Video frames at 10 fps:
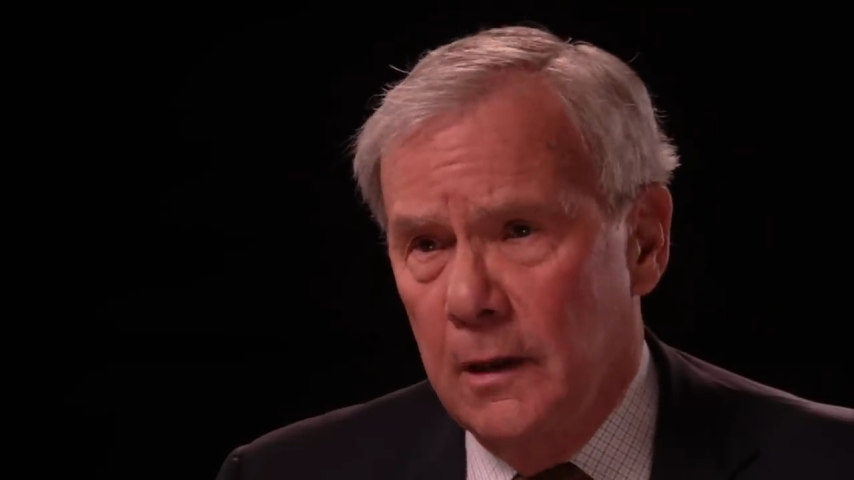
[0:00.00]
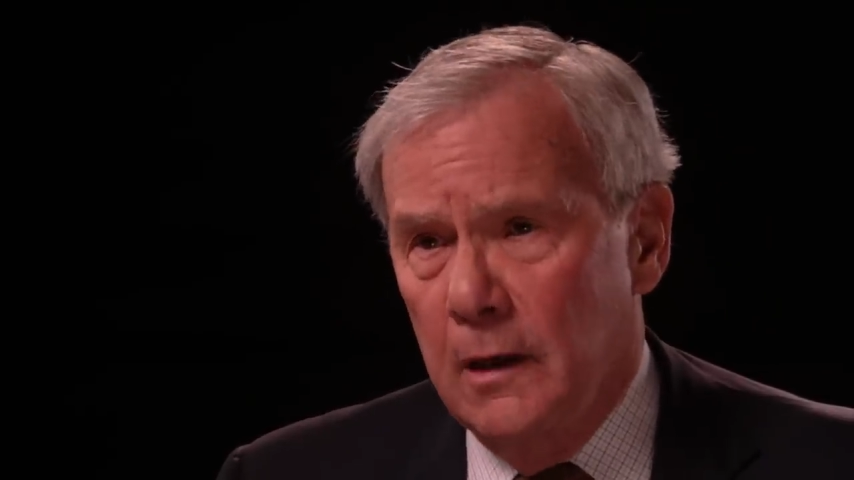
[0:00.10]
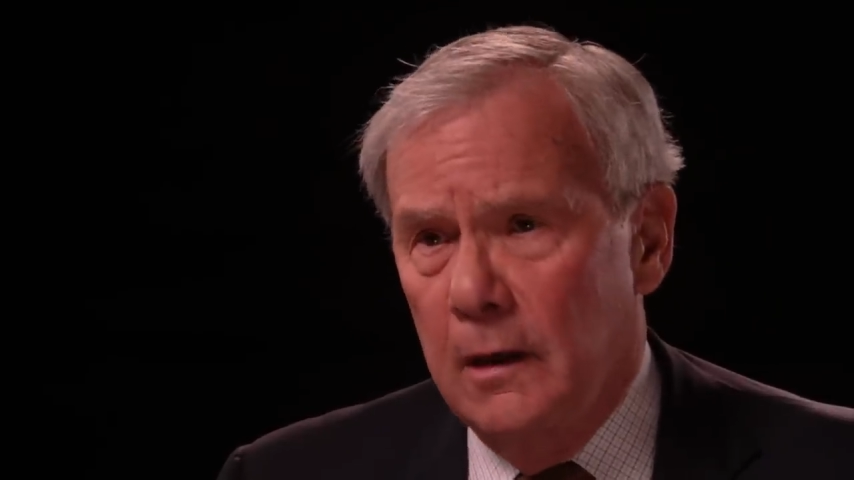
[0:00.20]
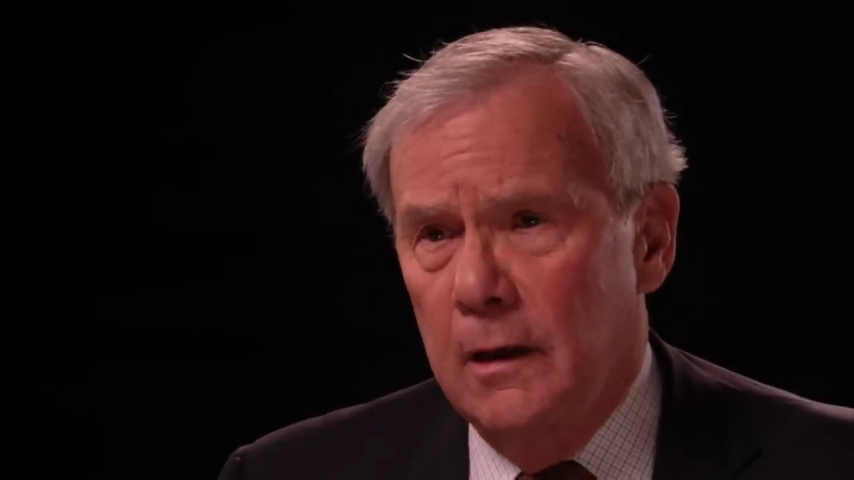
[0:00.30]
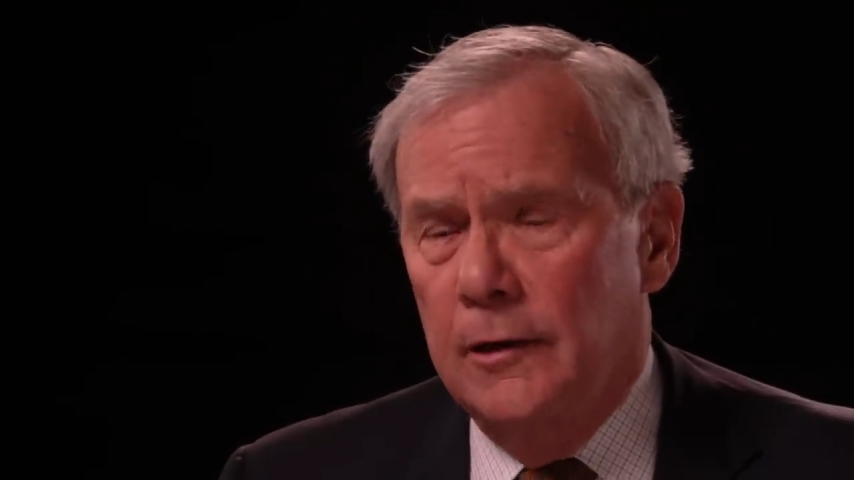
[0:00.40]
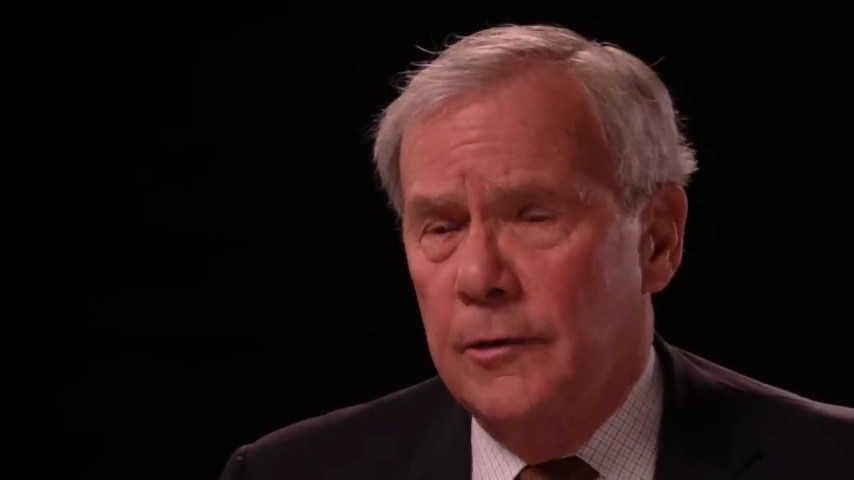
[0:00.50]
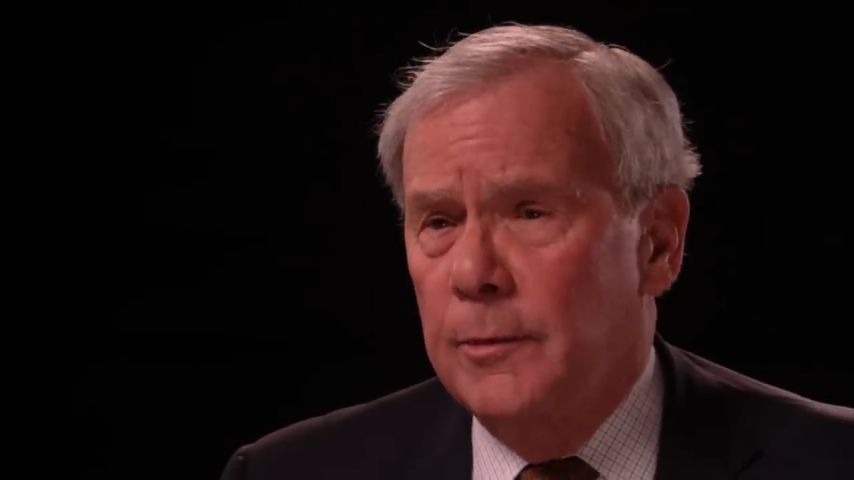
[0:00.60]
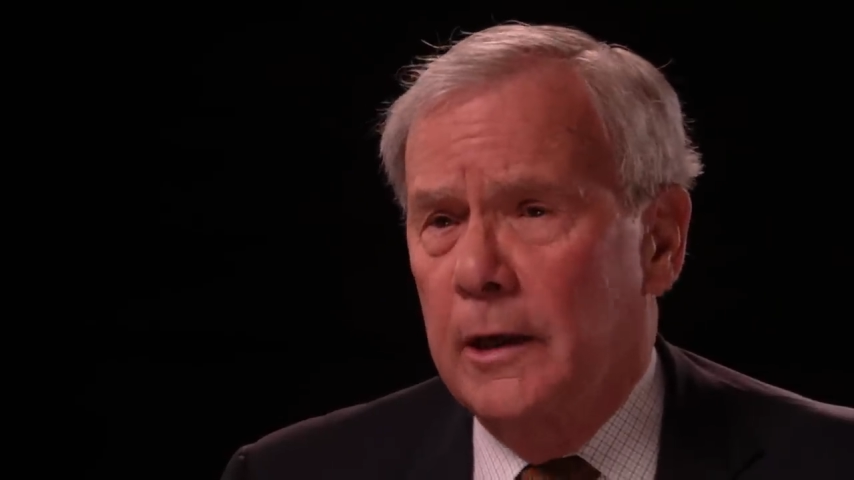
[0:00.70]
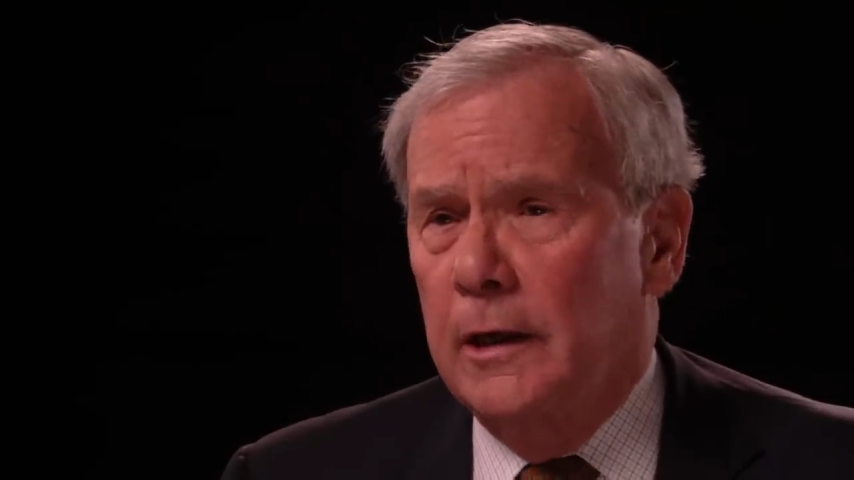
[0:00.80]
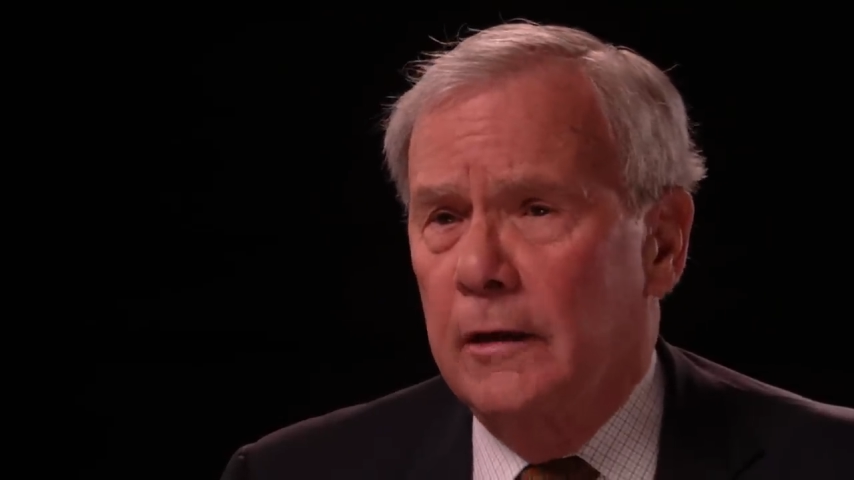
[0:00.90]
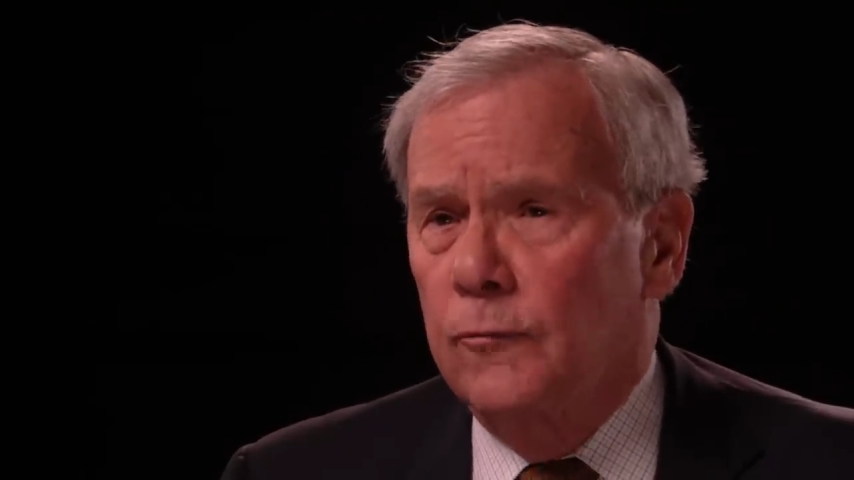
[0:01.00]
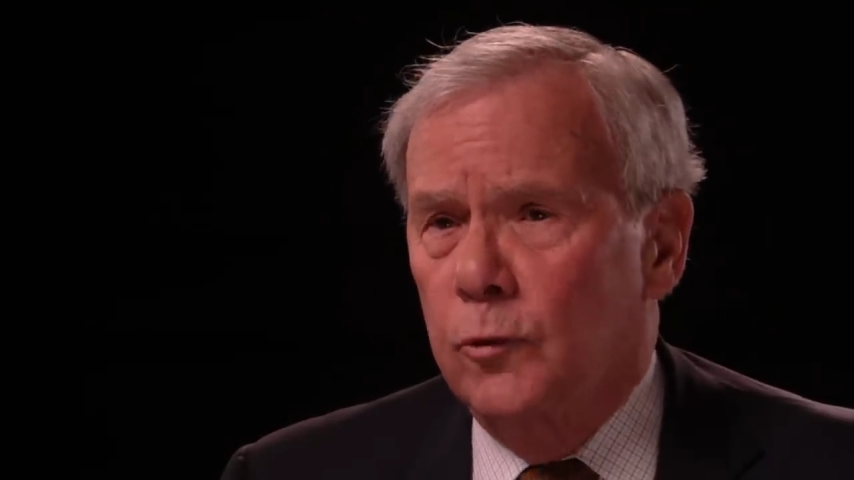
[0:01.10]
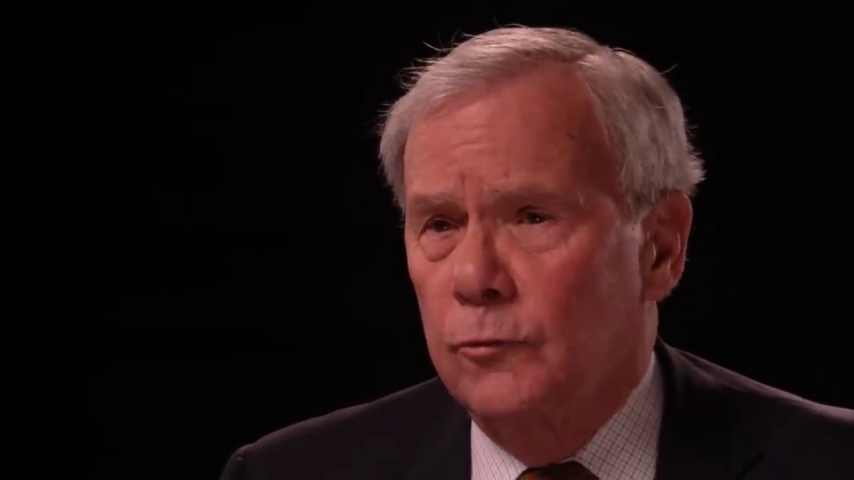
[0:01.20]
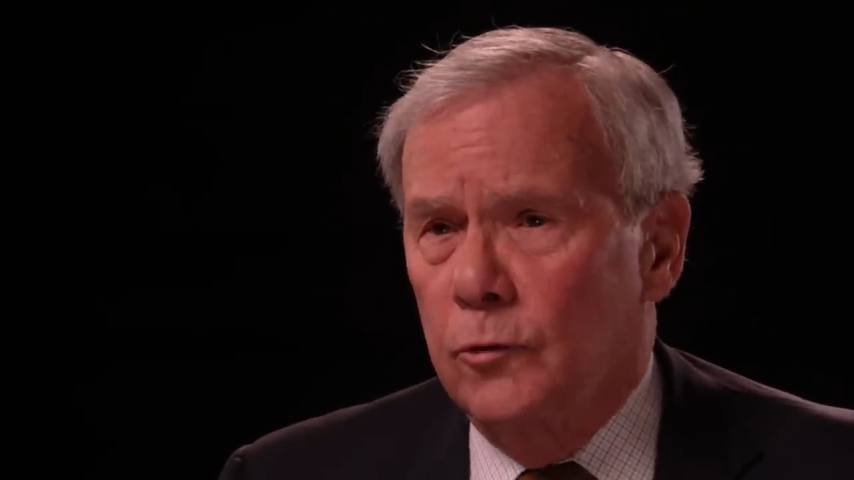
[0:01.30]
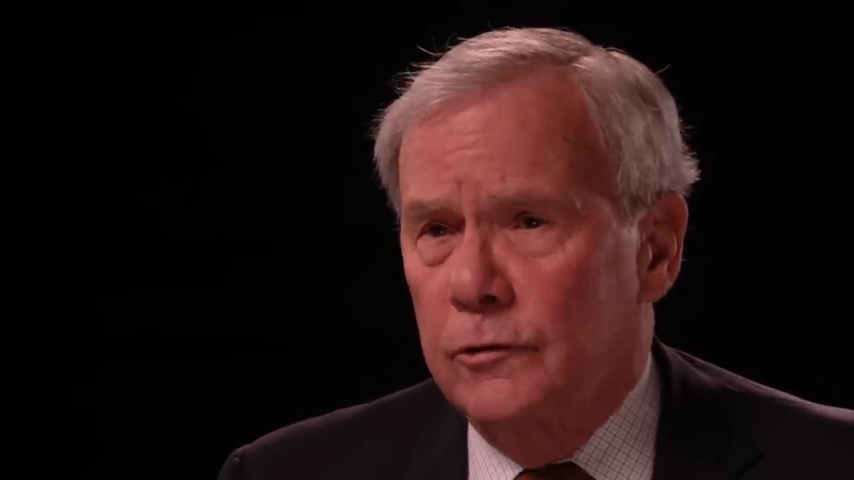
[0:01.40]
uh, at the beginning of
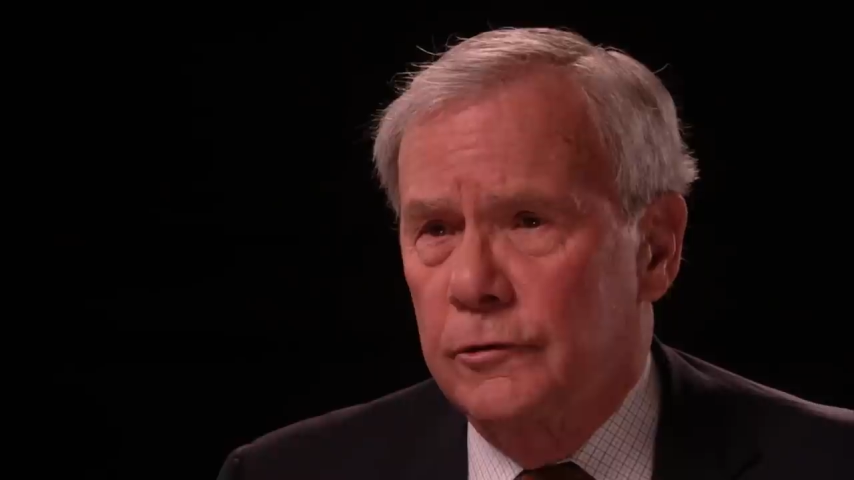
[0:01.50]
World War